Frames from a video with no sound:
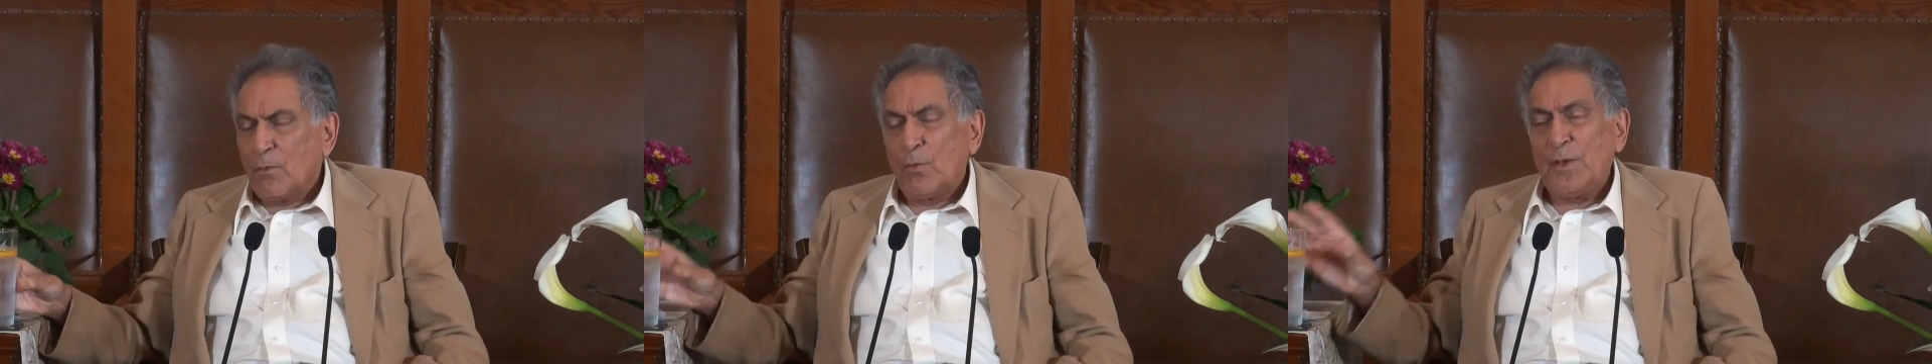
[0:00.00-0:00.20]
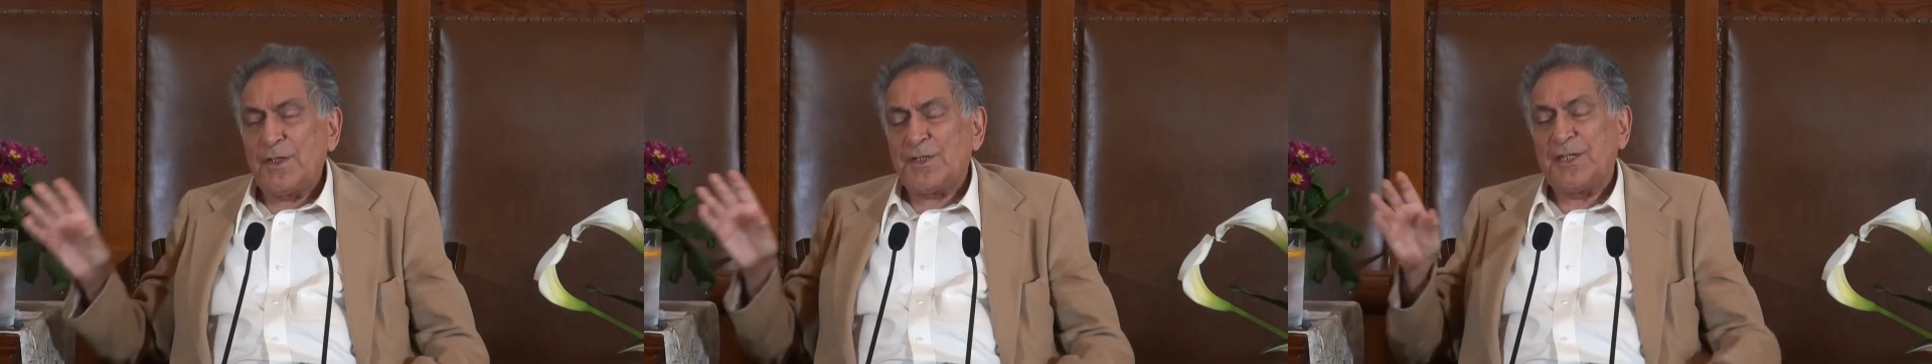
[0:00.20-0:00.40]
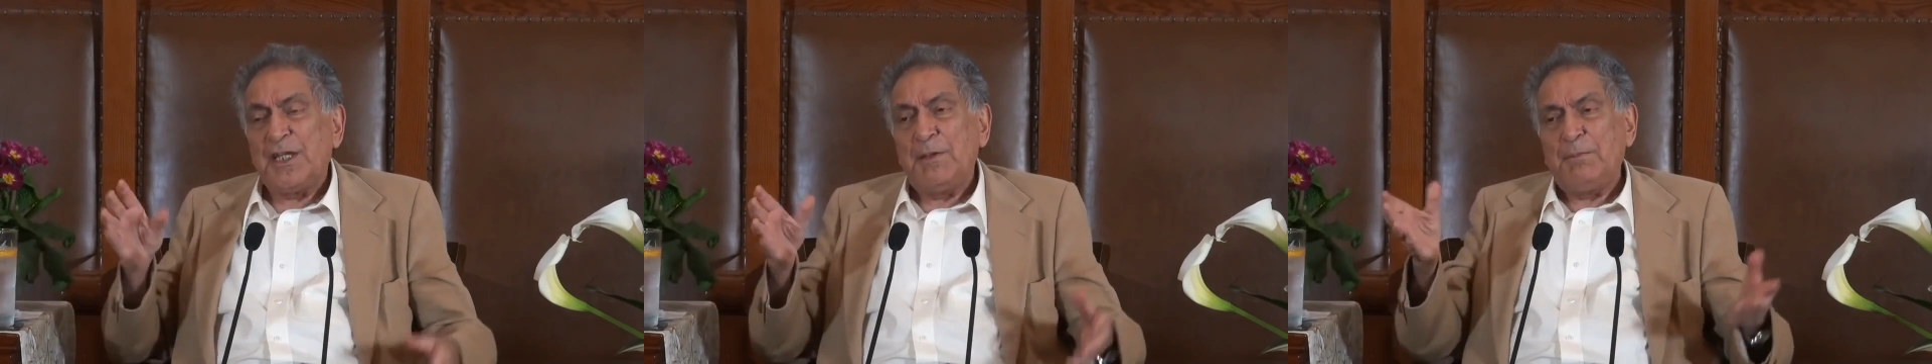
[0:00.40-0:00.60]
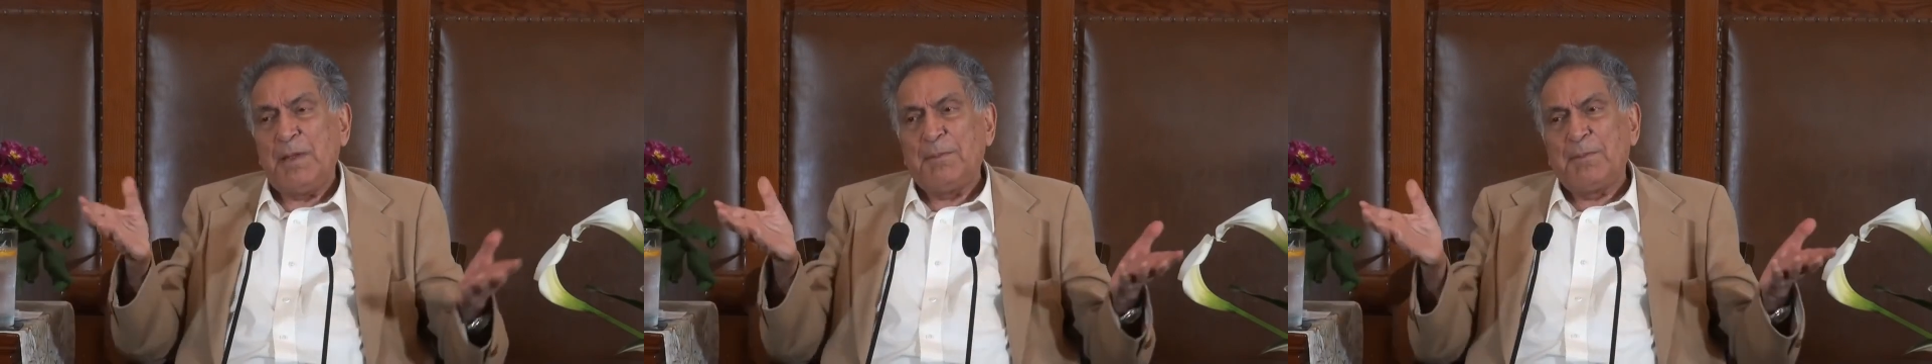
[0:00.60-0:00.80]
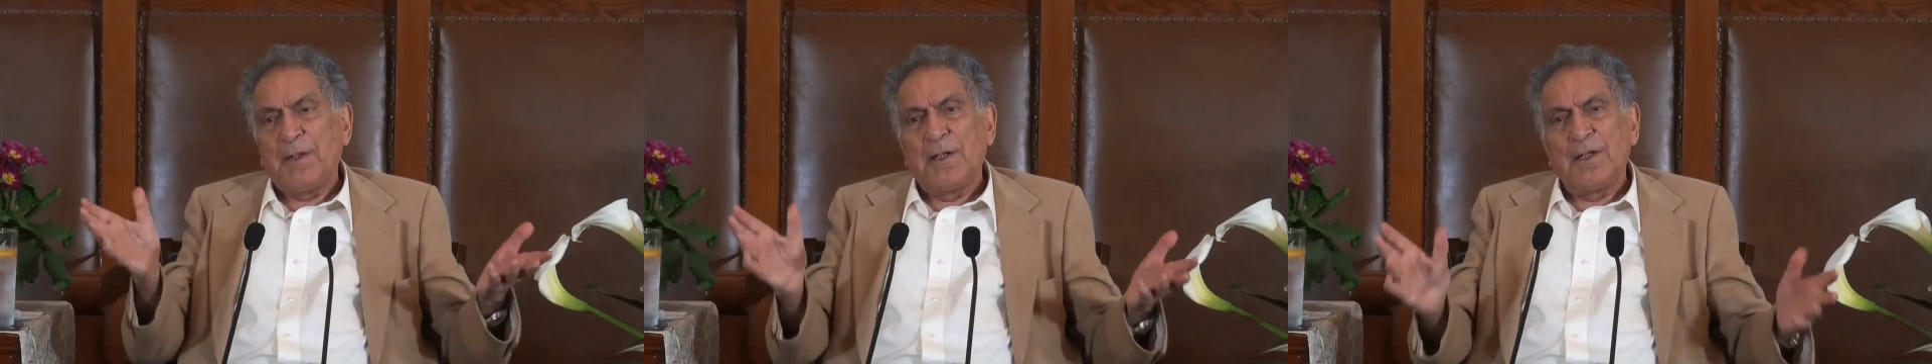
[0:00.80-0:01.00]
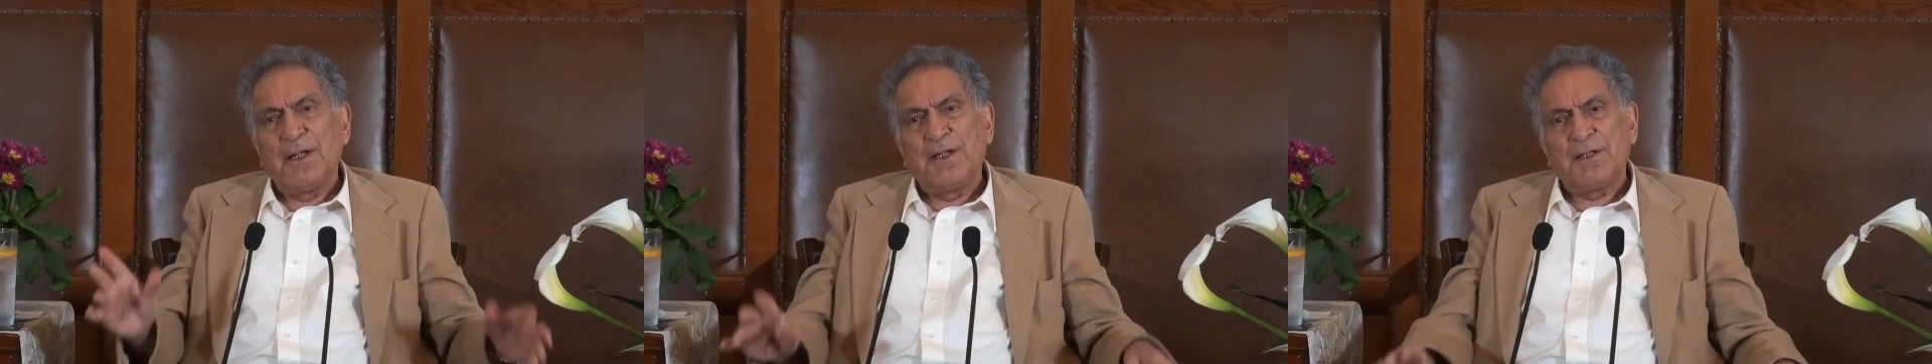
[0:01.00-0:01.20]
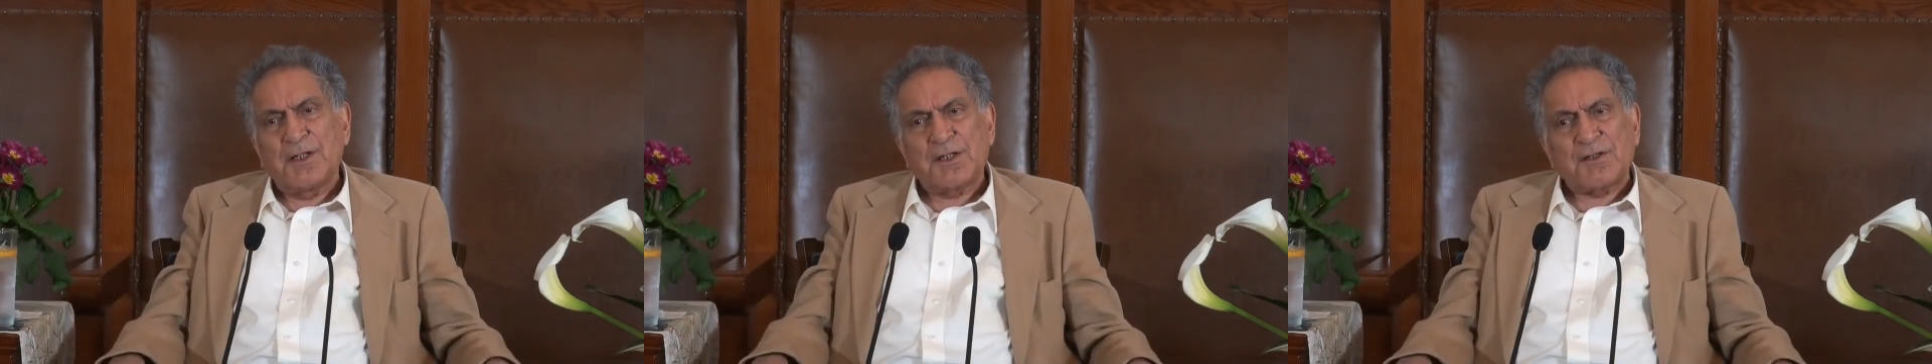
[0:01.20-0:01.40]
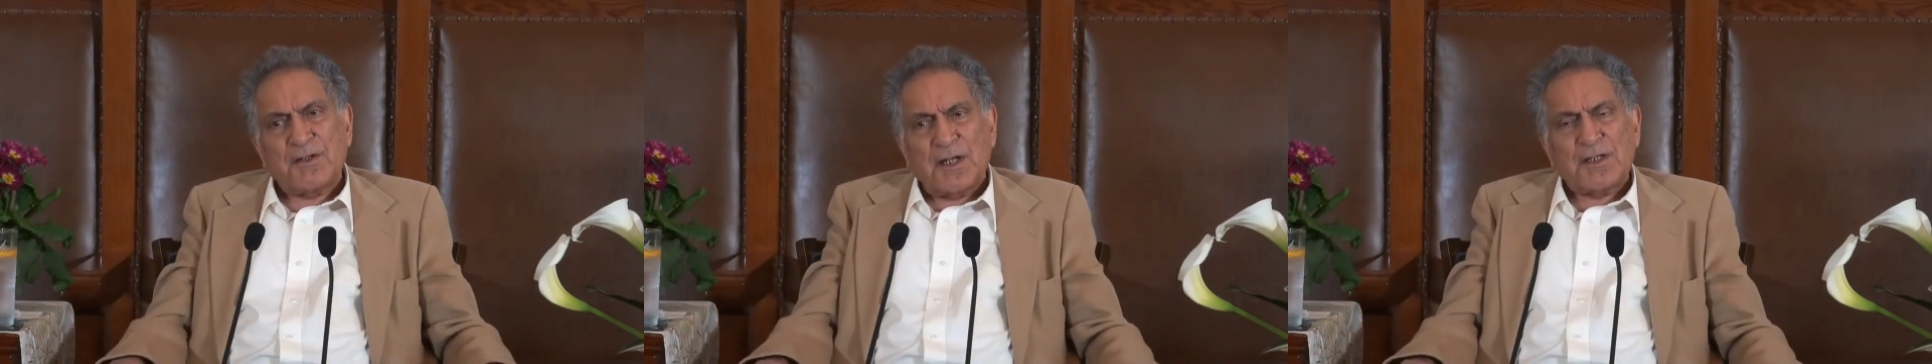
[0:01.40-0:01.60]
We see people in
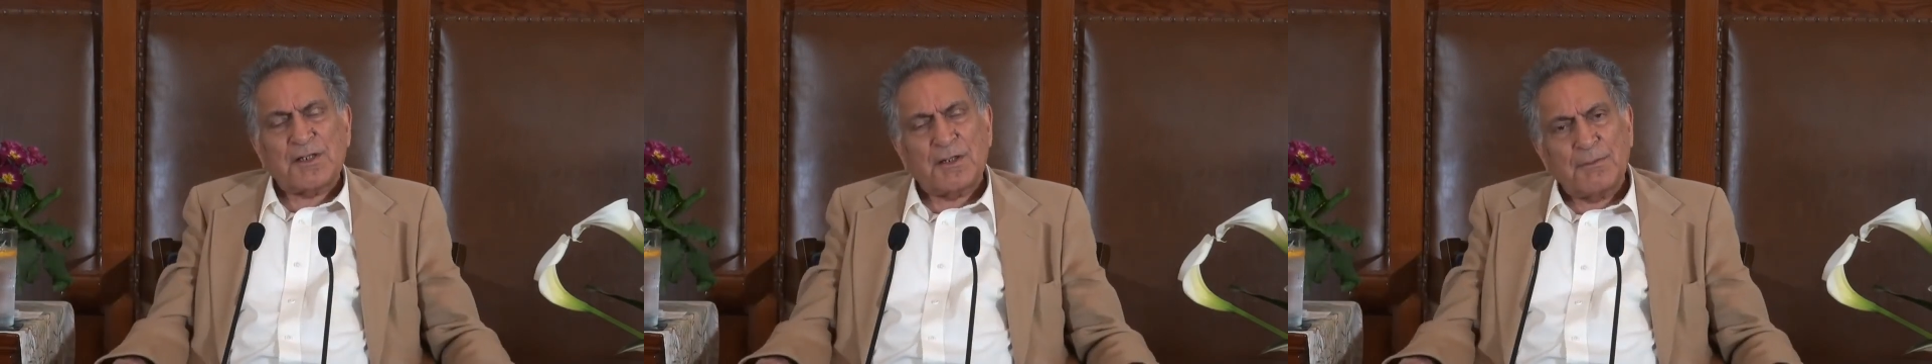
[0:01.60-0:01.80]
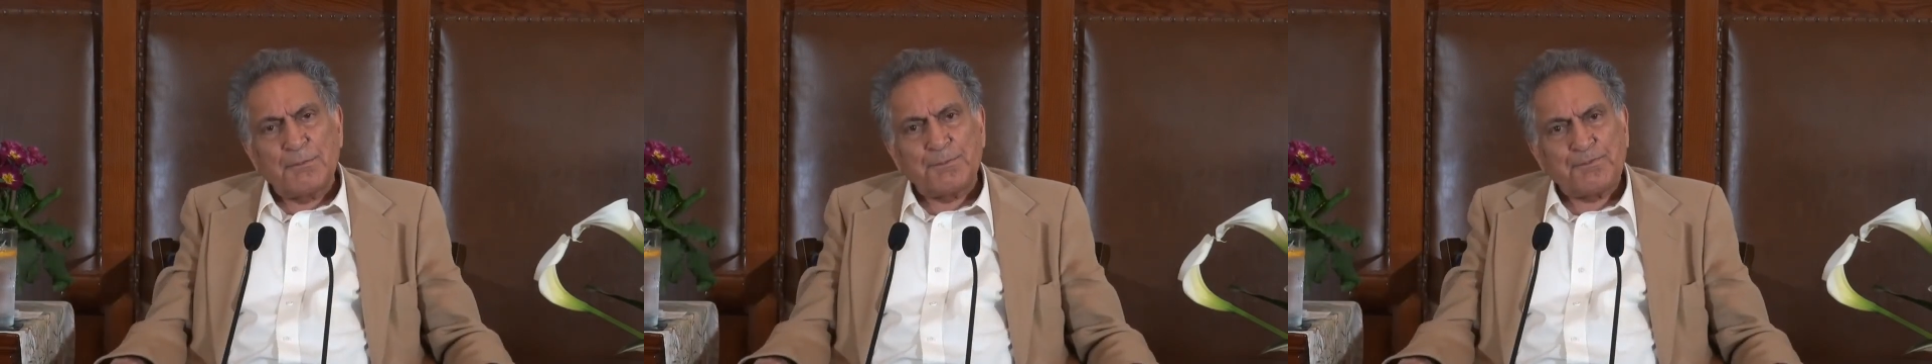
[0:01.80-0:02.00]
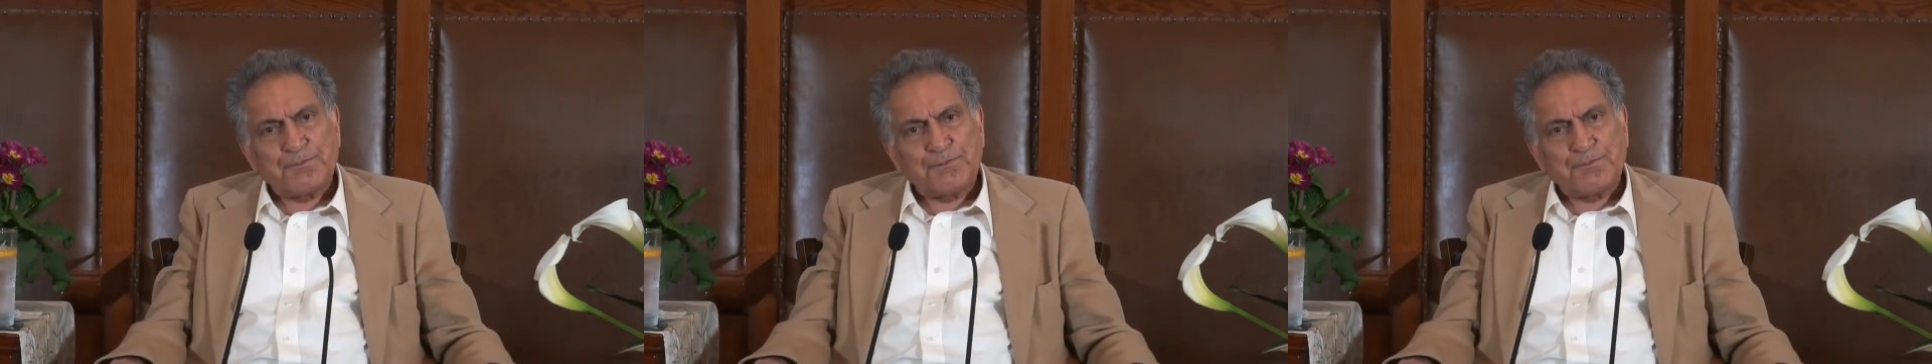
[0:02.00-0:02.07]
distress.